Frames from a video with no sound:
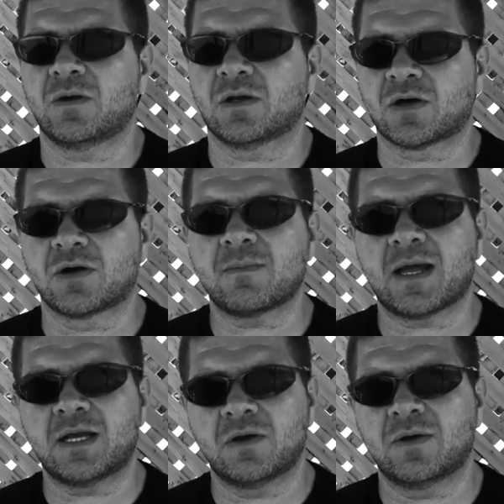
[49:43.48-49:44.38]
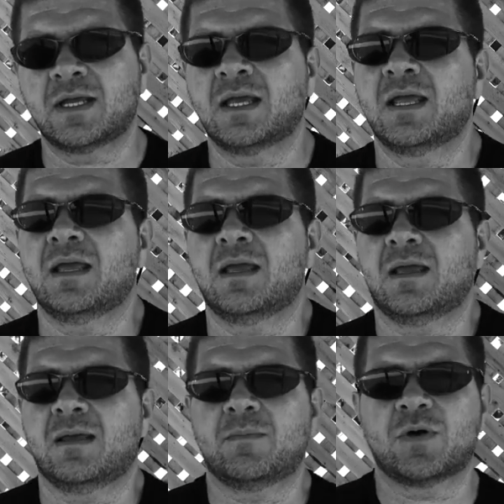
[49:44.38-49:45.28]
Learn by doing
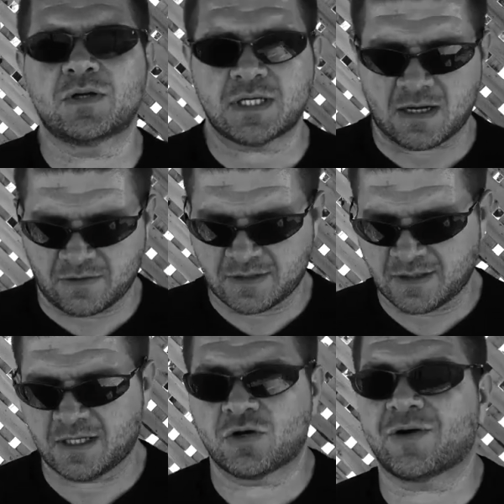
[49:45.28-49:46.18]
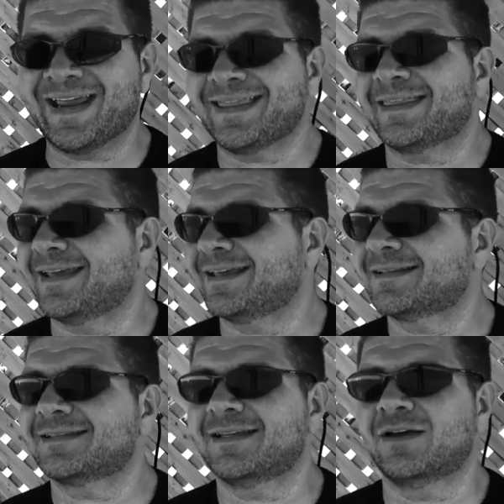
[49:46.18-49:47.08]
and push out and create
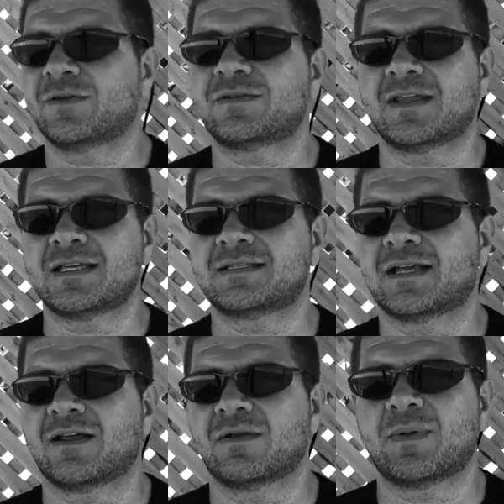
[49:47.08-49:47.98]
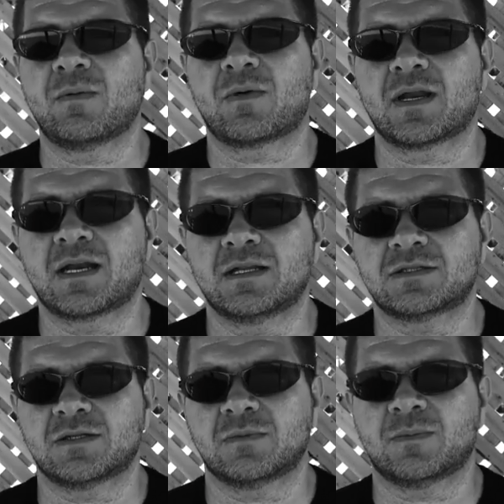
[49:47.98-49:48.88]
things, things that other people can
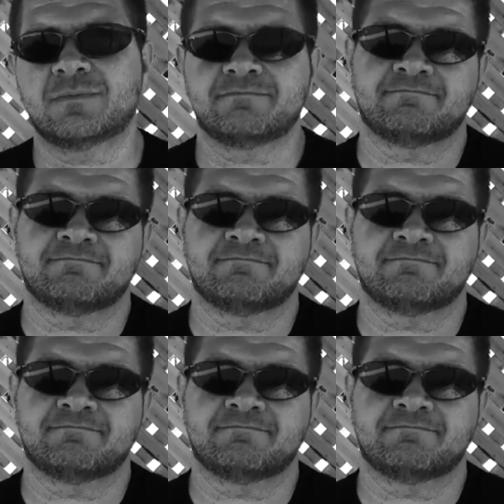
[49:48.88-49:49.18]
consume.